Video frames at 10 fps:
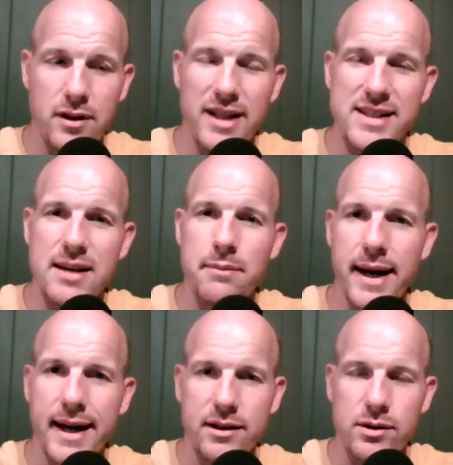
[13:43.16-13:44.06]
those
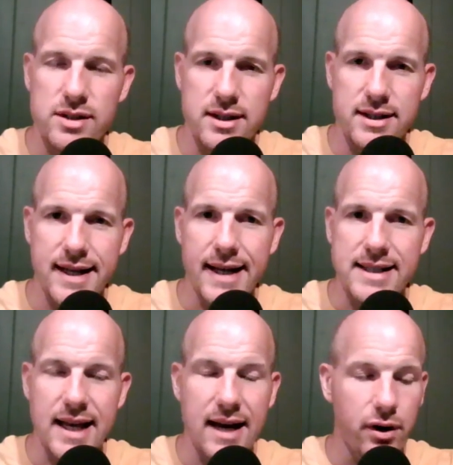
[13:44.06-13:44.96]

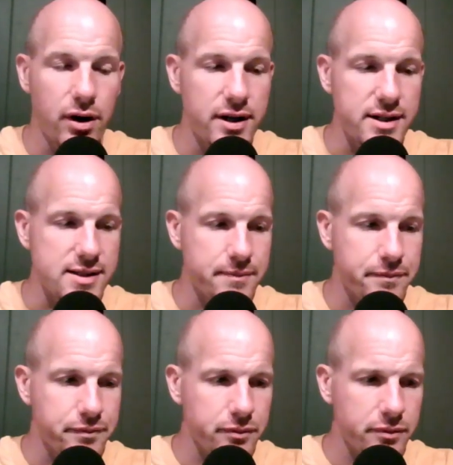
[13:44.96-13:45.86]
attacks have on us.
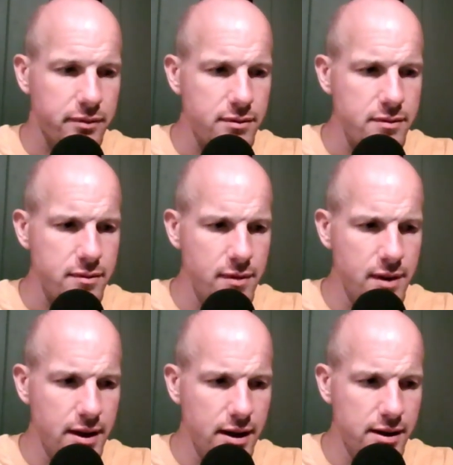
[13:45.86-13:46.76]

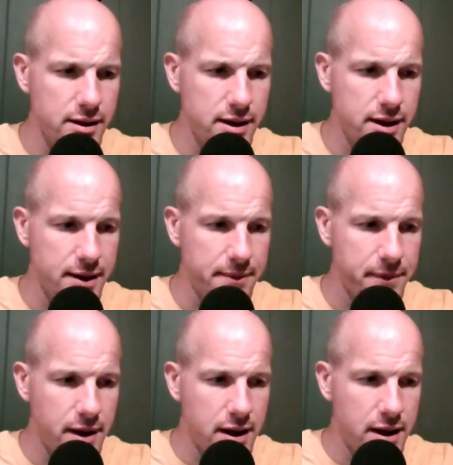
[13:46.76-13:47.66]

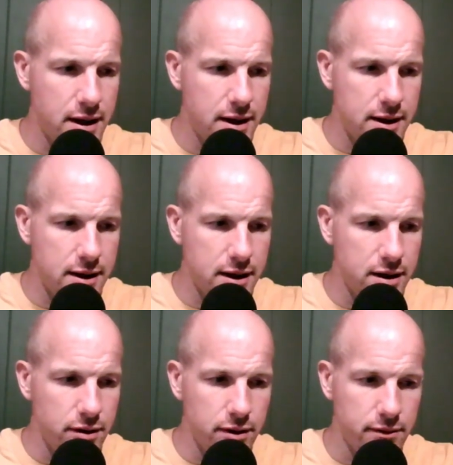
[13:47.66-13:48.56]

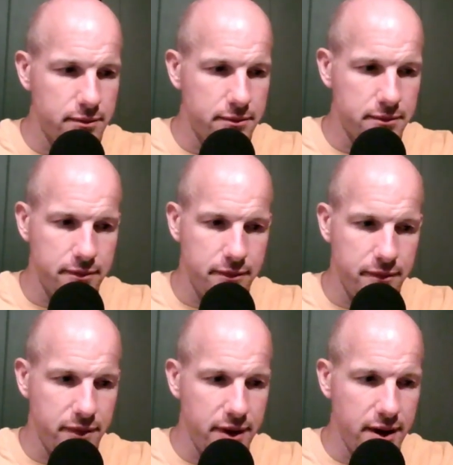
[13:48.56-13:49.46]
You know,
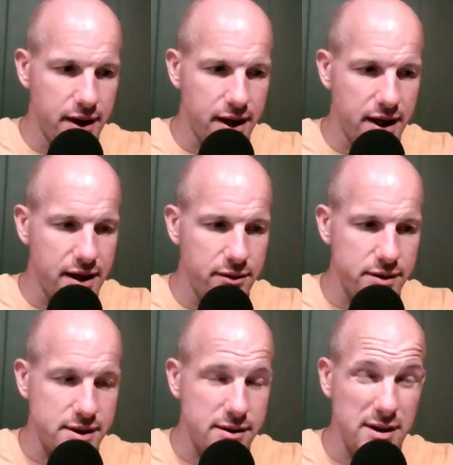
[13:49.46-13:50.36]
again,
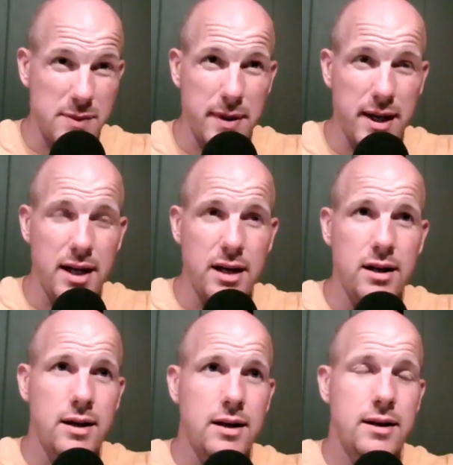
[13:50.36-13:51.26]
it's
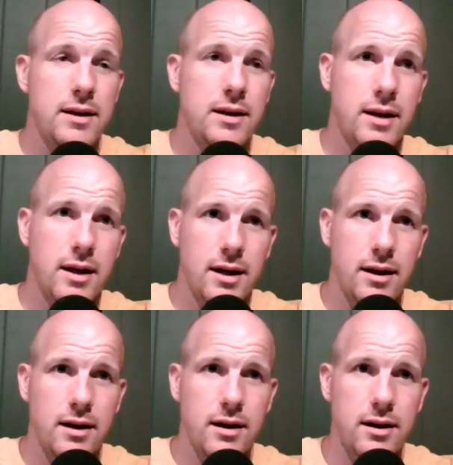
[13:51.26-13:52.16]
been,
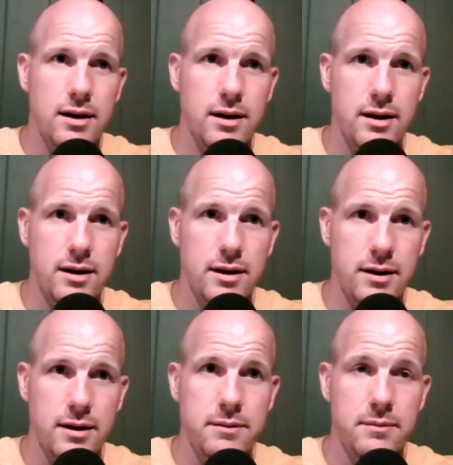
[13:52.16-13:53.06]

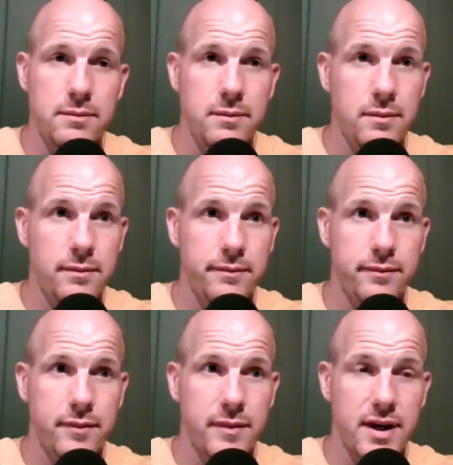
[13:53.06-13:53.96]
I
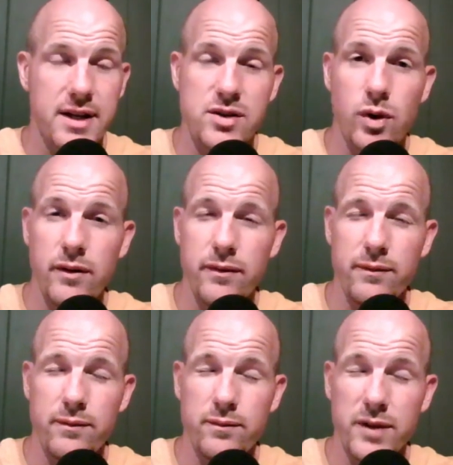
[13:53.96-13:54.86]
guess 12
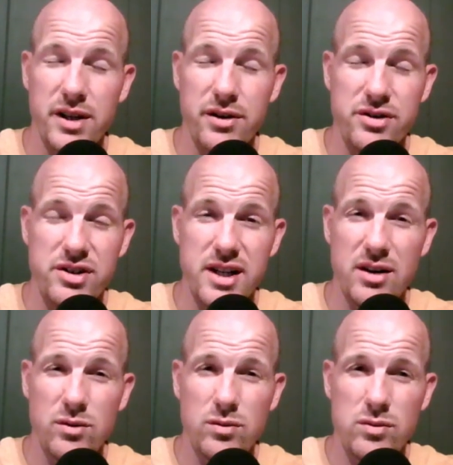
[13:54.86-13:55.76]
years
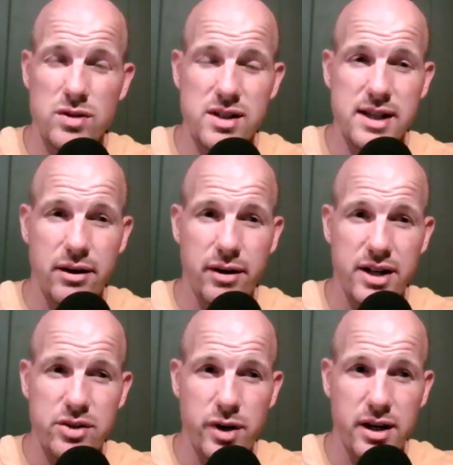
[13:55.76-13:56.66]
now since I
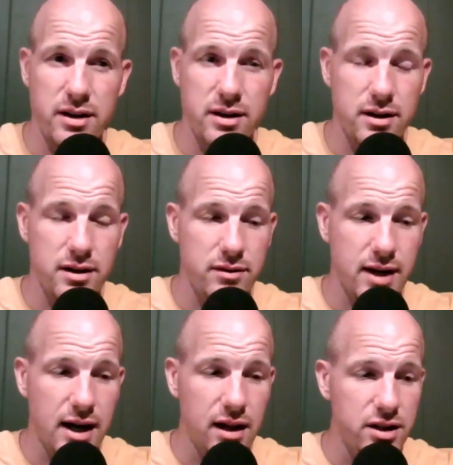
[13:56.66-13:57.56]
graduated
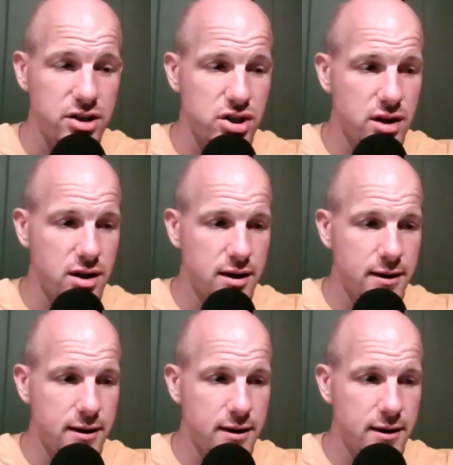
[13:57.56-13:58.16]
college.